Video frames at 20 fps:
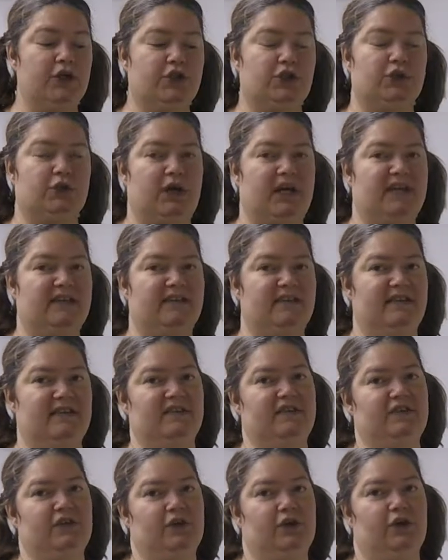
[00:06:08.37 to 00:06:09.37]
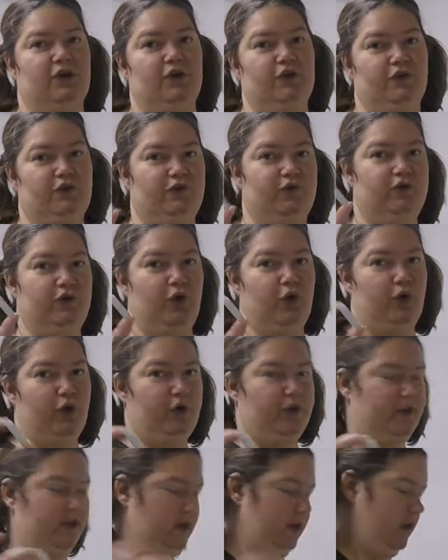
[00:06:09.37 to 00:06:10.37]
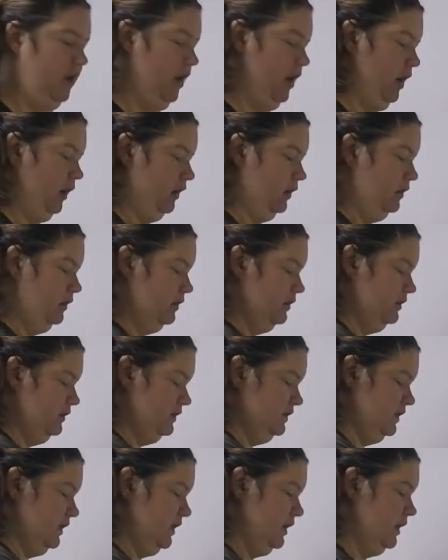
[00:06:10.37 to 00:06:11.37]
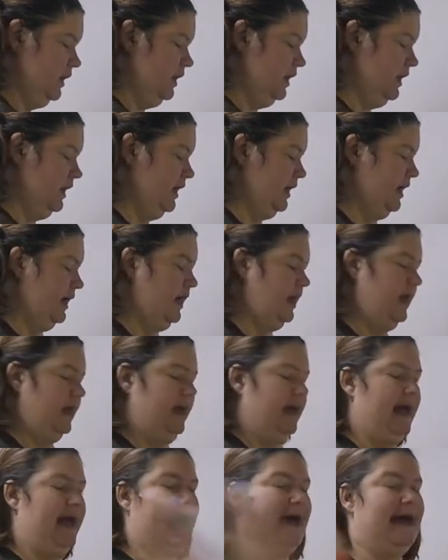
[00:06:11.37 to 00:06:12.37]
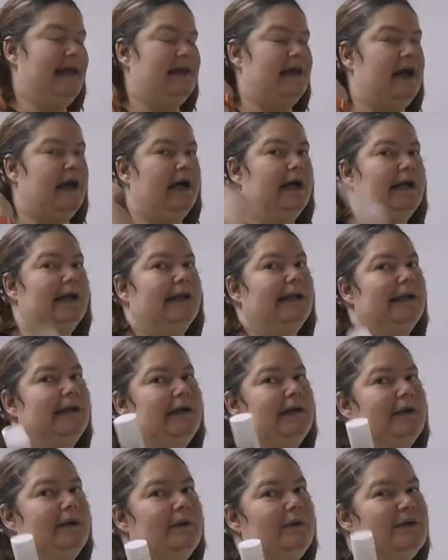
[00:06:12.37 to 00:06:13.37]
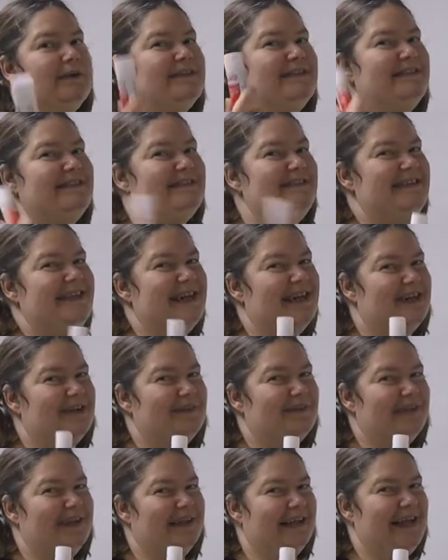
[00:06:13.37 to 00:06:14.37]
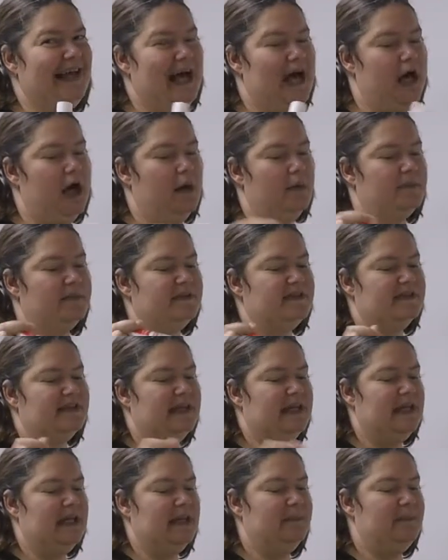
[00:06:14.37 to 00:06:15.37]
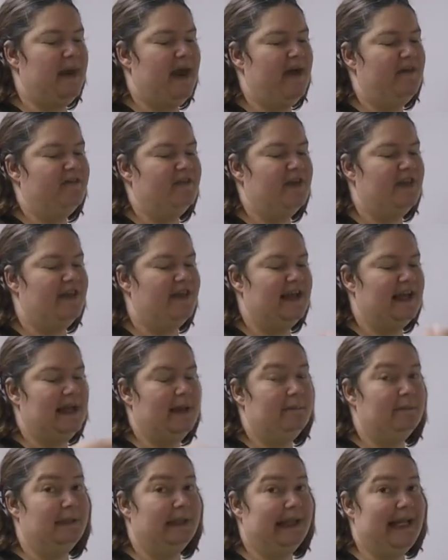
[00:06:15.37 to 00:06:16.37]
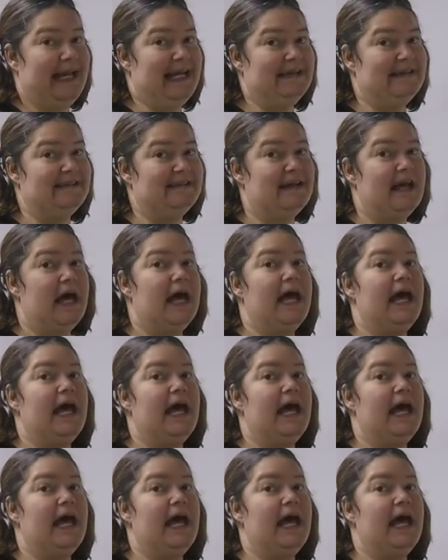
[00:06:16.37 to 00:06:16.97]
trace the circles for the goggles. And a glue stick really helps keep everything in place,